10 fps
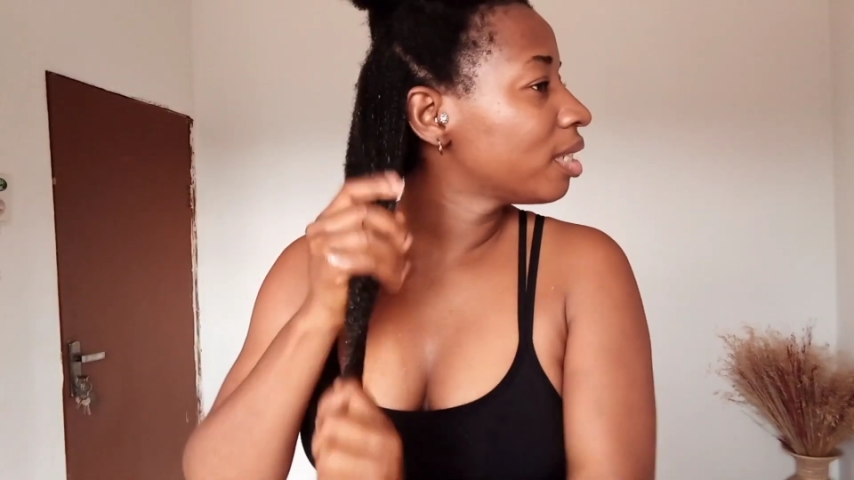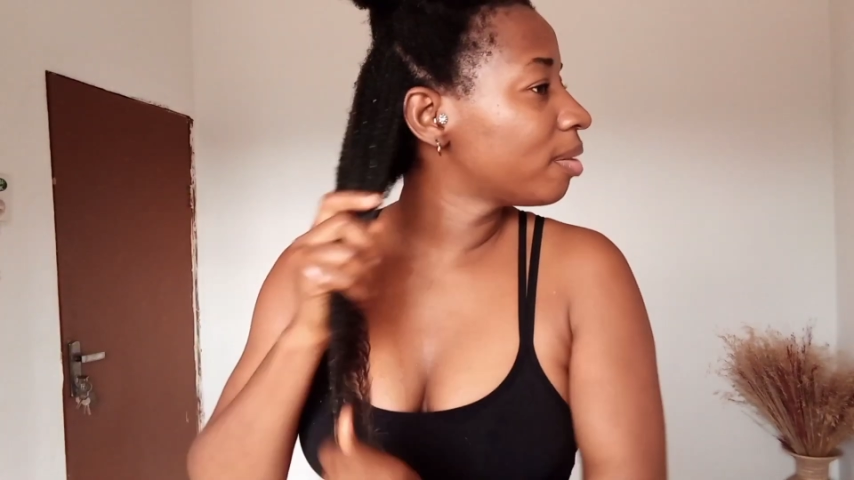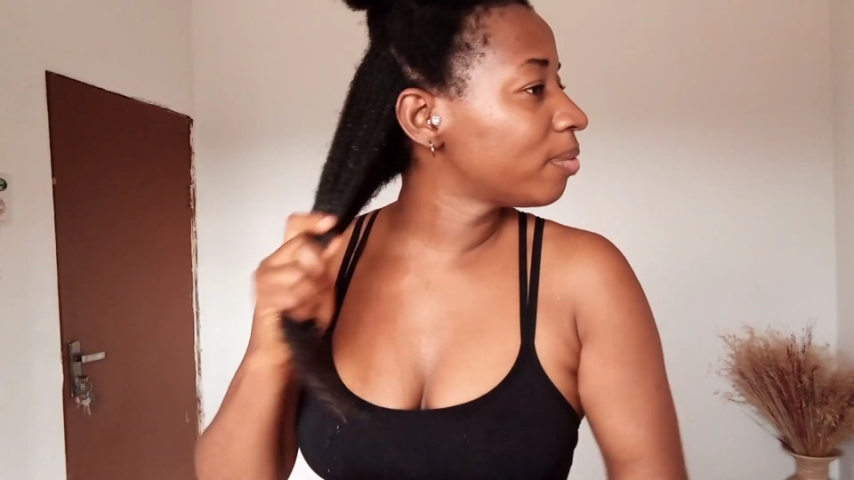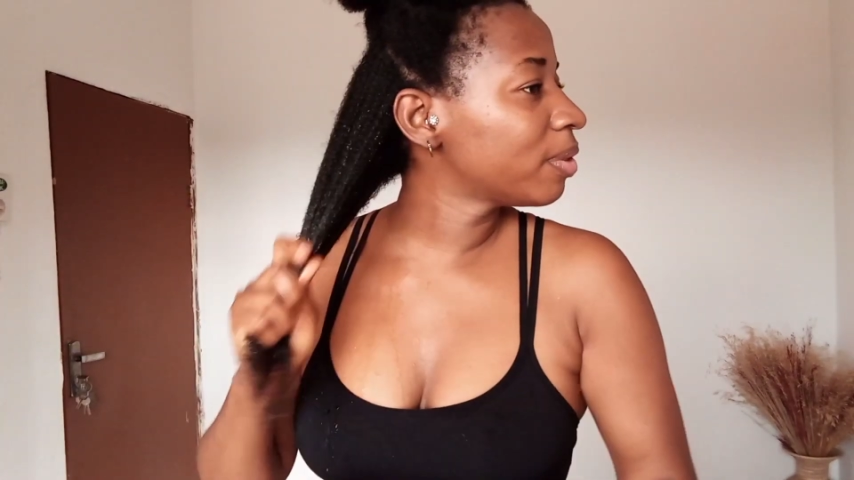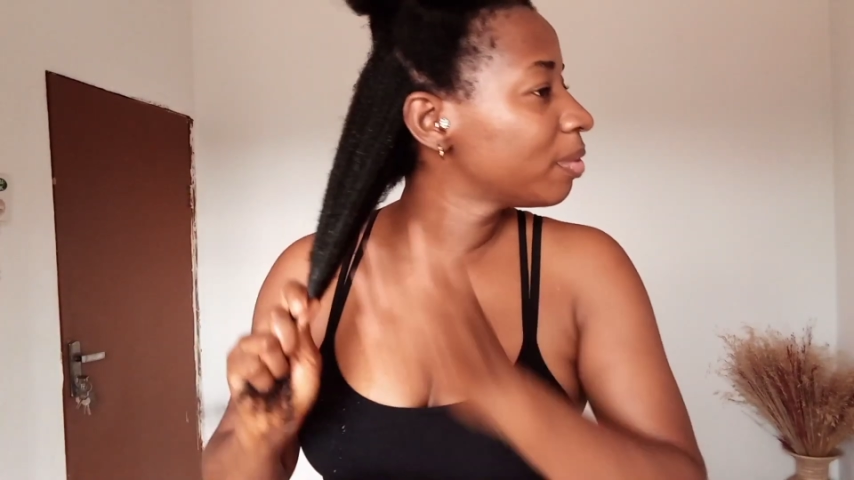
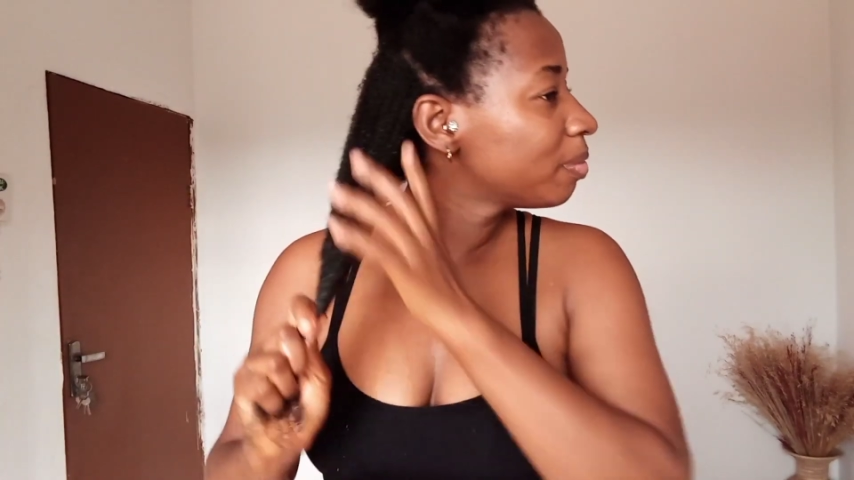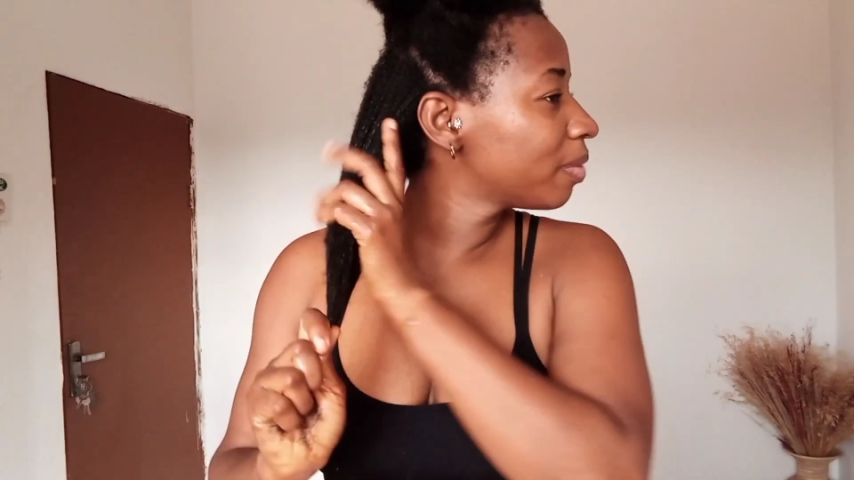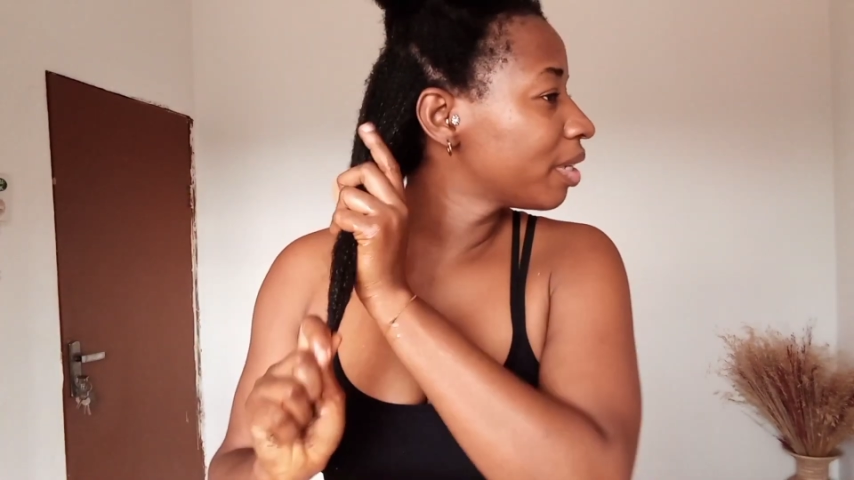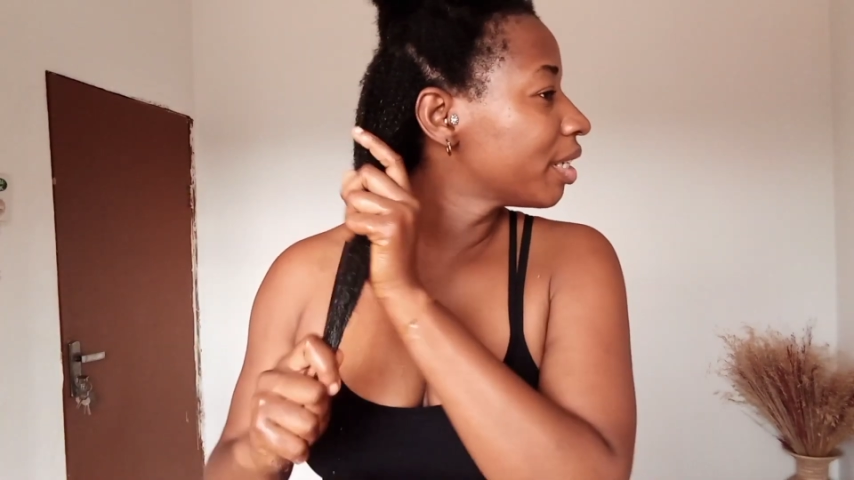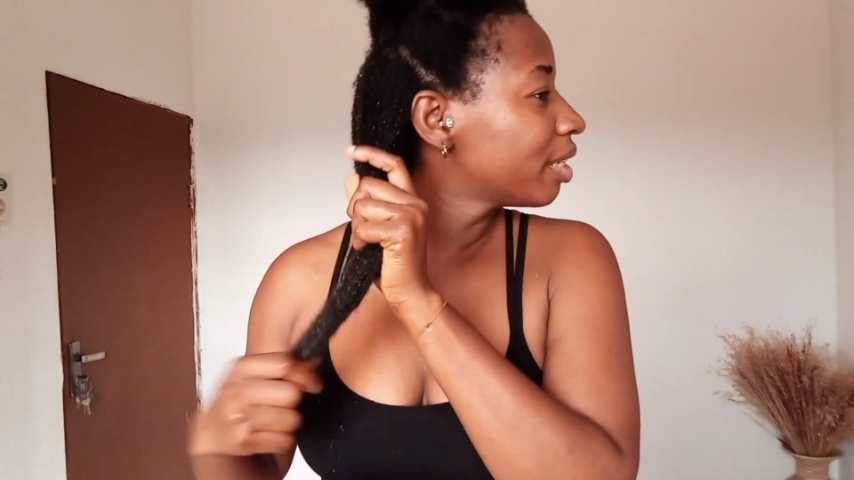I'm rubbing
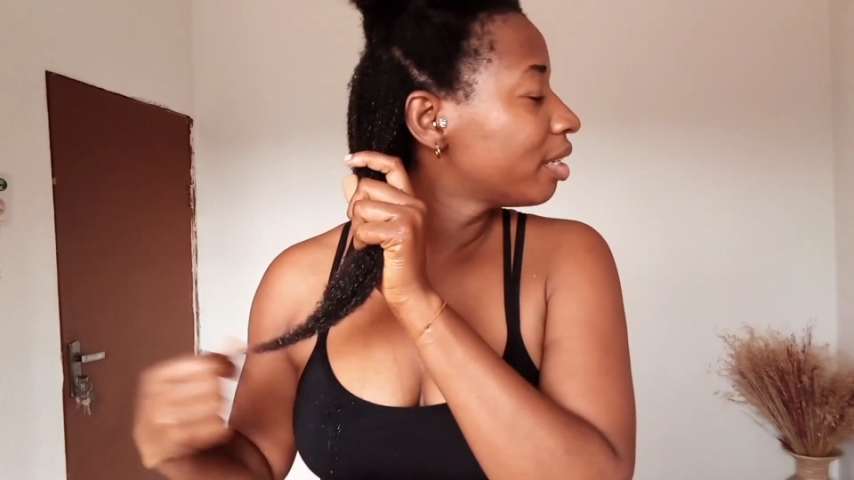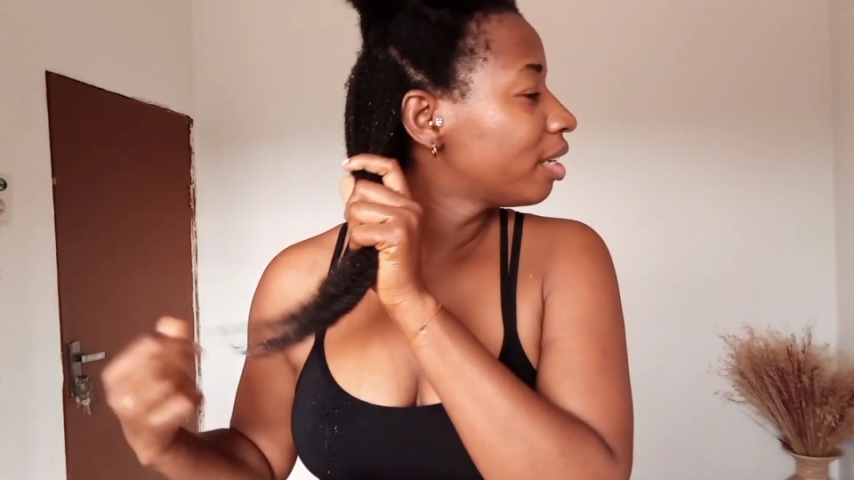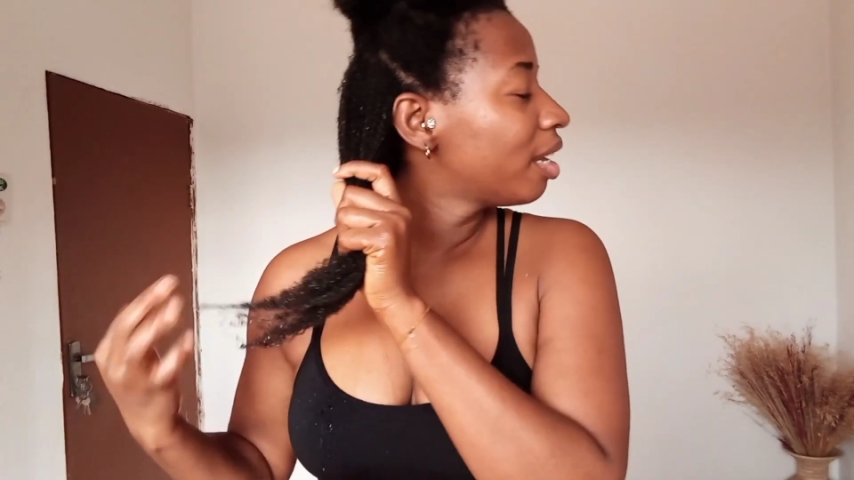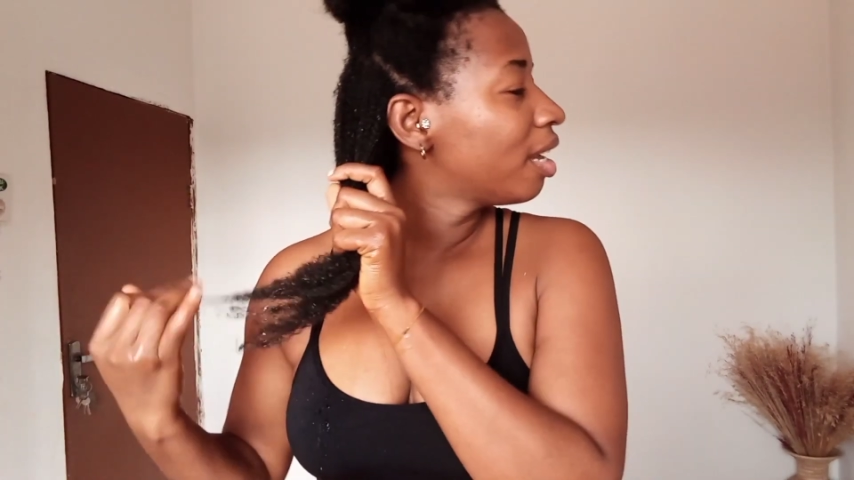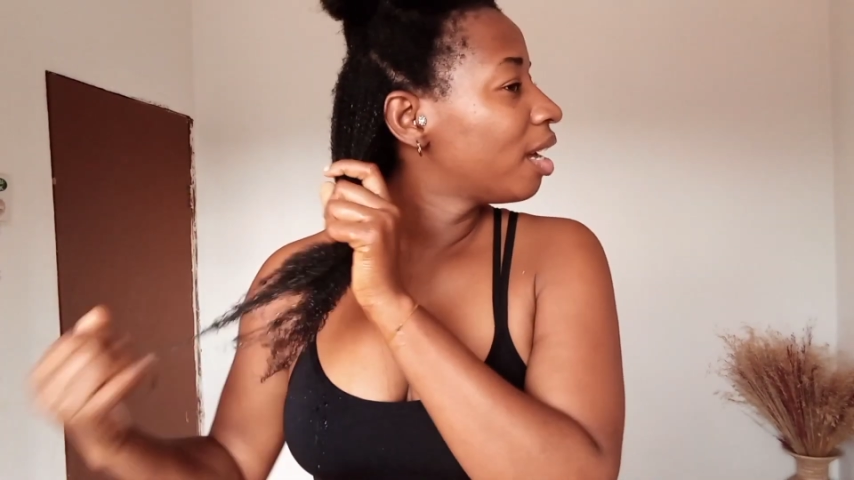my